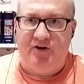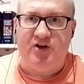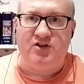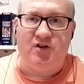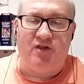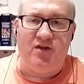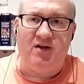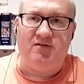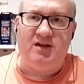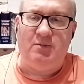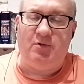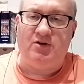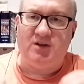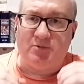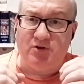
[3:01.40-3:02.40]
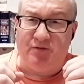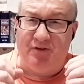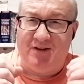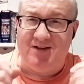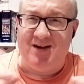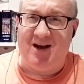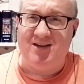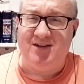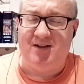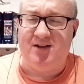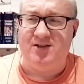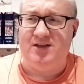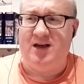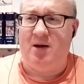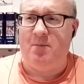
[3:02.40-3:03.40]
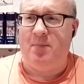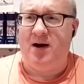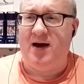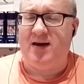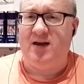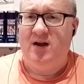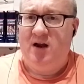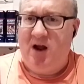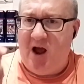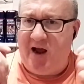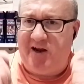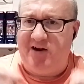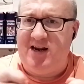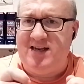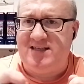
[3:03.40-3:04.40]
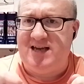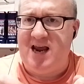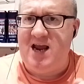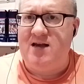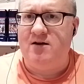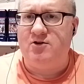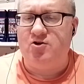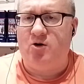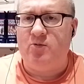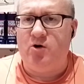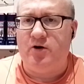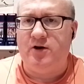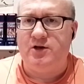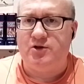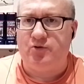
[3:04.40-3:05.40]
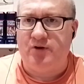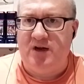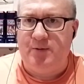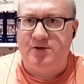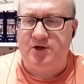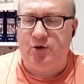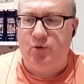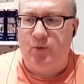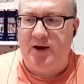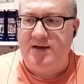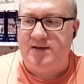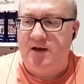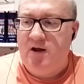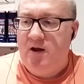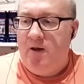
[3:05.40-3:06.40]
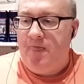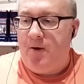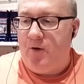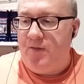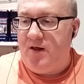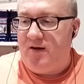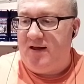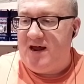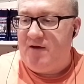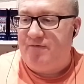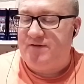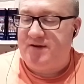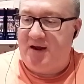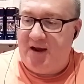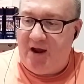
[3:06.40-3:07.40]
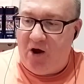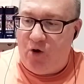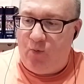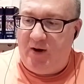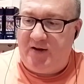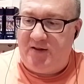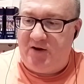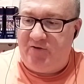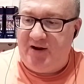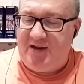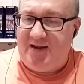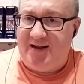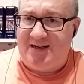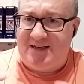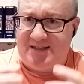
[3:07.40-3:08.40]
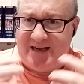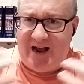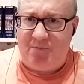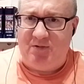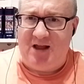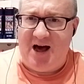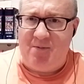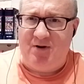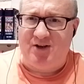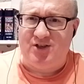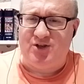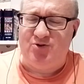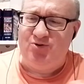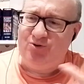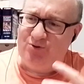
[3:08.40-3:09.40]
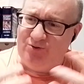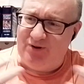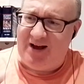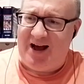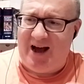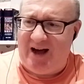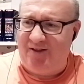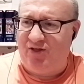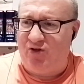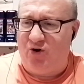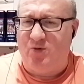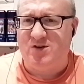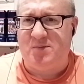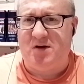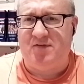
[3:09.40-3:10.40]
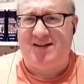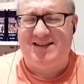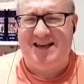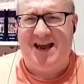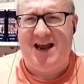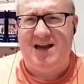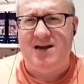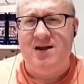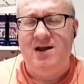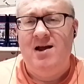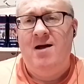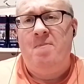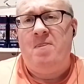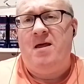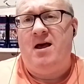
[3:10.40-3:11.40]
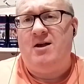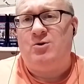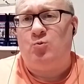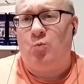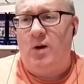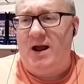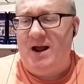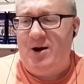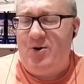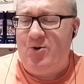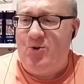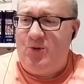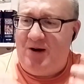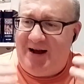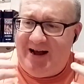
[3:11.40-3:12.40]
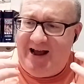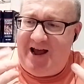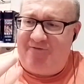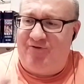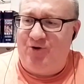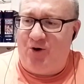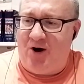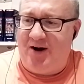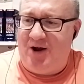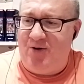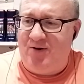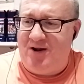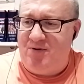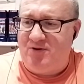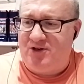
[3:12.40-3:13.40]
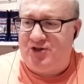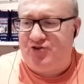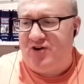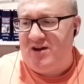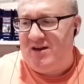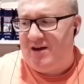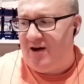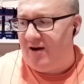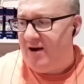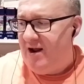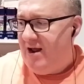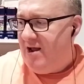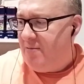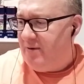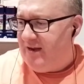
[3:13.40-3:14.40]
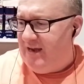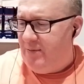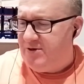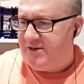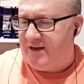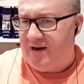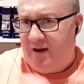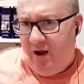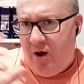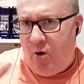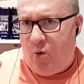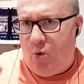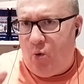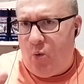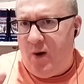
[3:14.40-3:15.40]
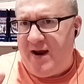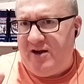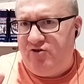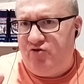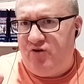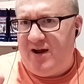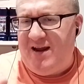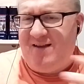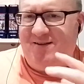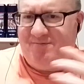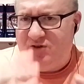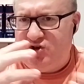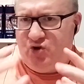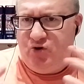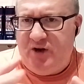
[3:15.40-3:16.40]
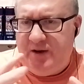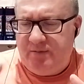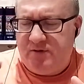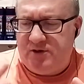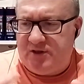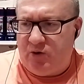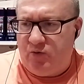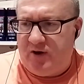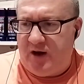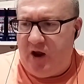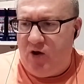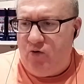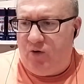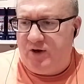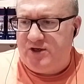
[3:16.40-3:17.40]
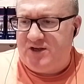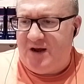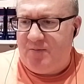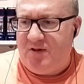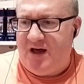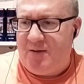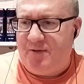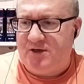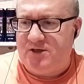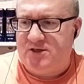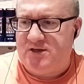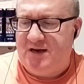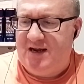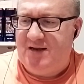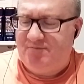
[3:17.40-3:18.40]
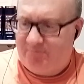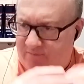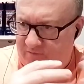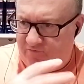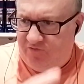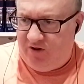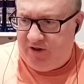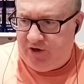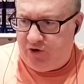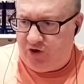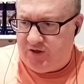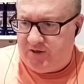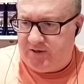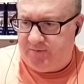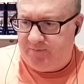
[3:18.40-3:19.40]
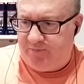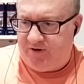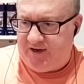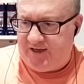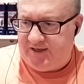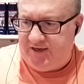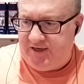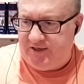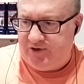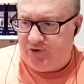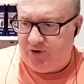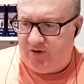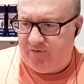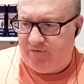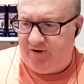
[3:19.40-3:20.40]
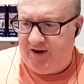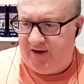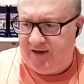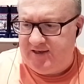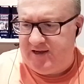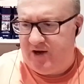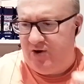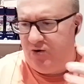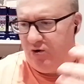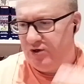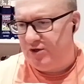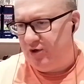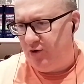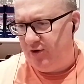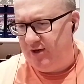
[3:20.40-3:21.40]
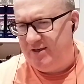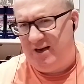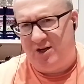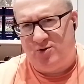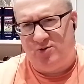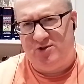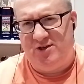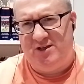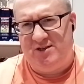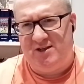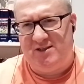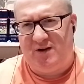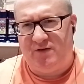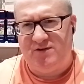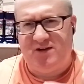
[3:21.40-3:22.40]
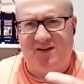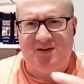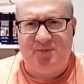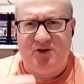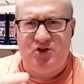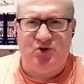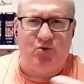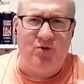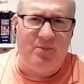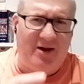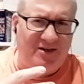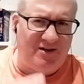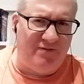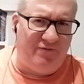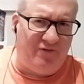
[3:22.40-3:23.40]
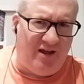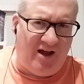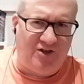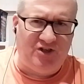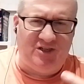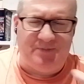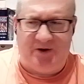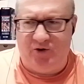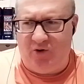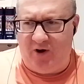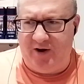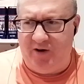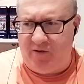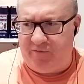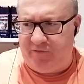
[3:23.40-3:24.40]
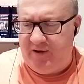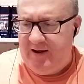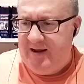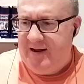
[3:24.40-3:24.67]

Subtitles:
Rangers in 13 months. Absolutely fantastic to see him back. A great 10, Tom Lawrence. So he was out wide on the left. Out wide on the right, you had Sam Lammers, who I thought was a bit of a 10 as well, if not an out-and-out striker. But he was kind of wide right. Jury still kind of out on Sam Lammers. Really good pre-season, good in friendlies, then not so good as the actual season itself started, but showing bits and flashes, but not enough.